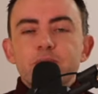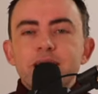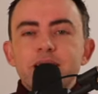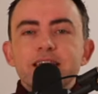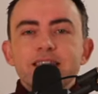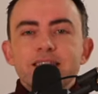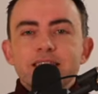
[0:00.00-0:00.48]
be
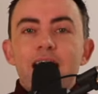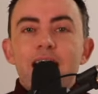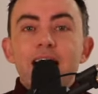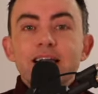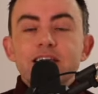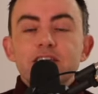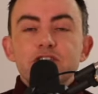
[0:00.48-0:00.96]

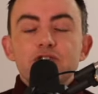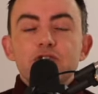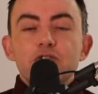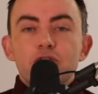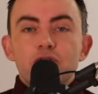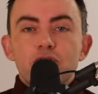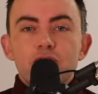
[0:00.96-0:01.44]
entirely
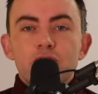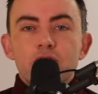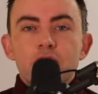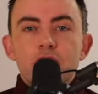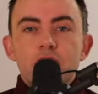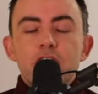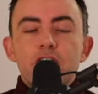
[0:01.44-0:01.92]
sure
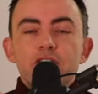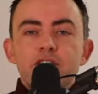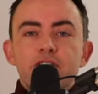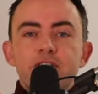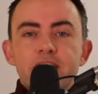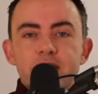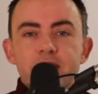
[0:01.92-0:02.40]

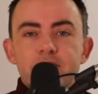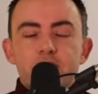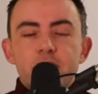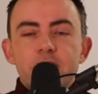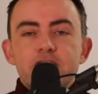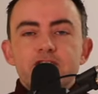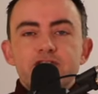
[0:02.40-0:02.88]
that the
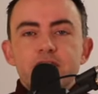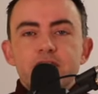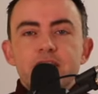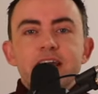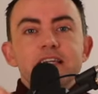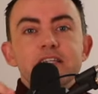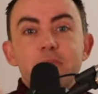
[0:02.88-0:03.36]
information
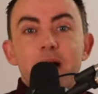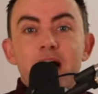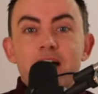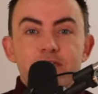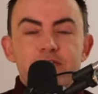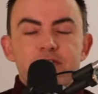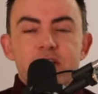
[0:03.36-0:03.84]
is
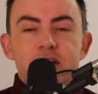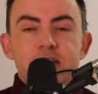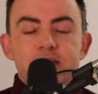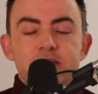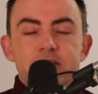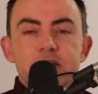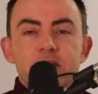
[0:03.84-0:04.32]

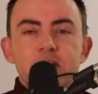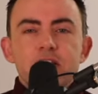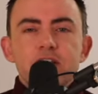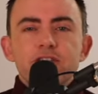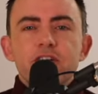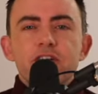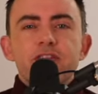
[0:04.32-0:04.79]
paraphrased,
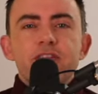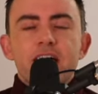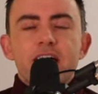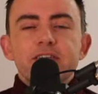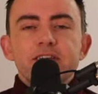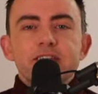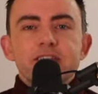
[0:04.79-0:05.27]
that
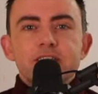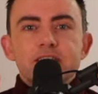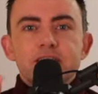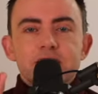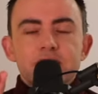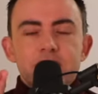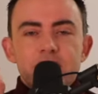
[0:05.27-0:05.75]
there is
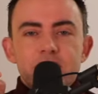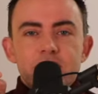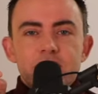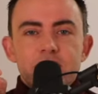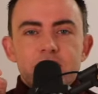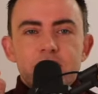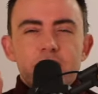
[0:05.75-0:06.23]

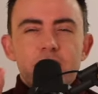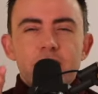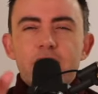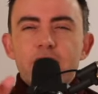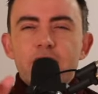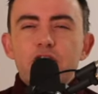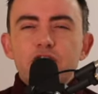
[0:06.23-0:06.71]
that
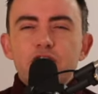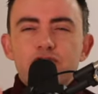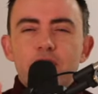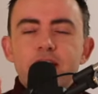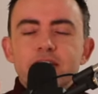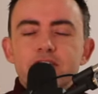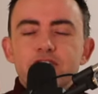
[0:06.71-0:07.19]
they're not
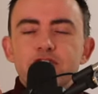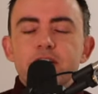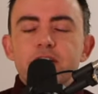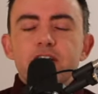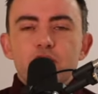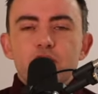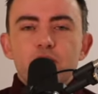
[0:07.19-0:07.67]
trying to
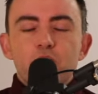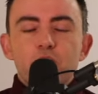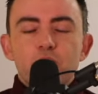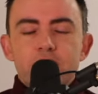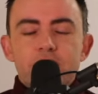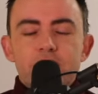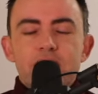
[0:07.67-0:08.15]
trick you
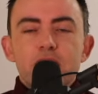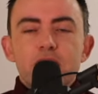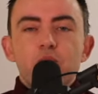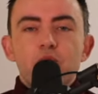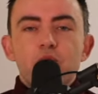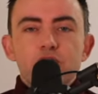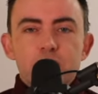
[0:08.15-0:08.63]
with
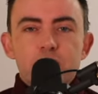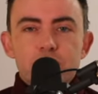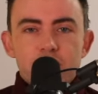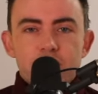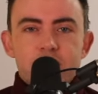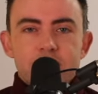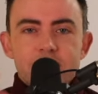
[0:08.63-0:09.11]
keywords which
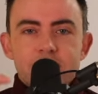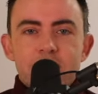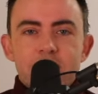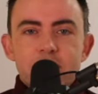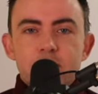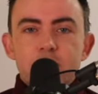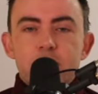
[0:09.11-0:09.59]
are the
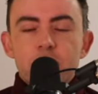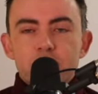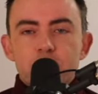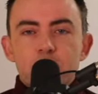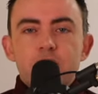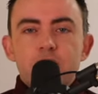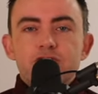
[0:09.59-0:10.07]
same in both the
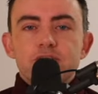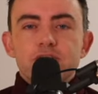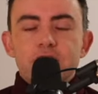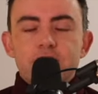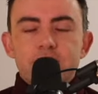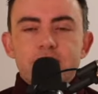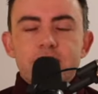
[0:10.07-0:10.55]
question
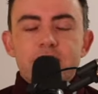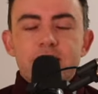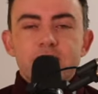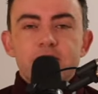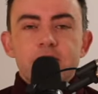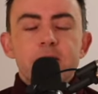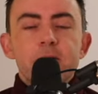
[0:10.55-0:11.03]
and the
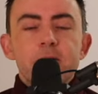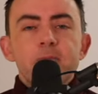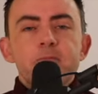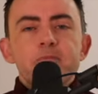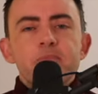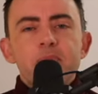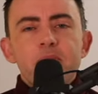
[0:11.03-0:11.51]
text.
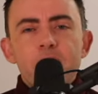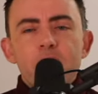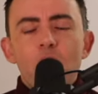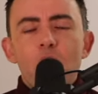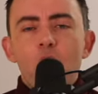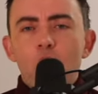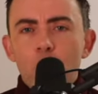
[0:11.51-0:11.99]

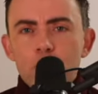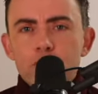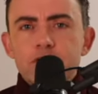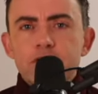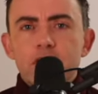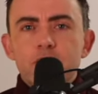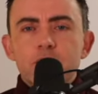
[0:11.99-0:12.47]

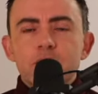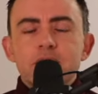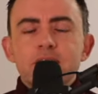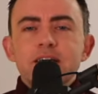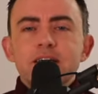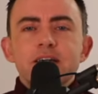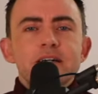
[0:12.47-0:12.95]
Also,
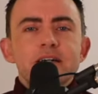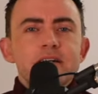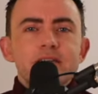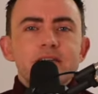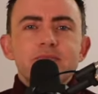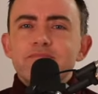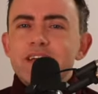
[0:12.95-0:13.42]

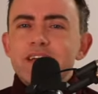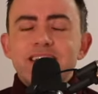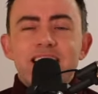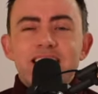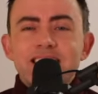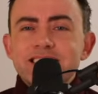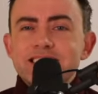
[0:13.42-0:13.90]

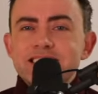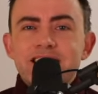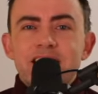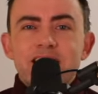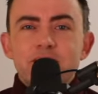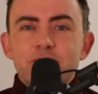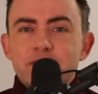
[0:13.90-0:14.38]

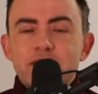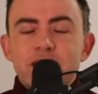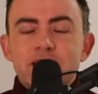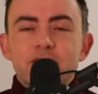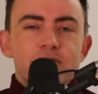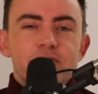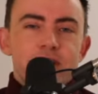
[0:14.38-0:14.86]
99% or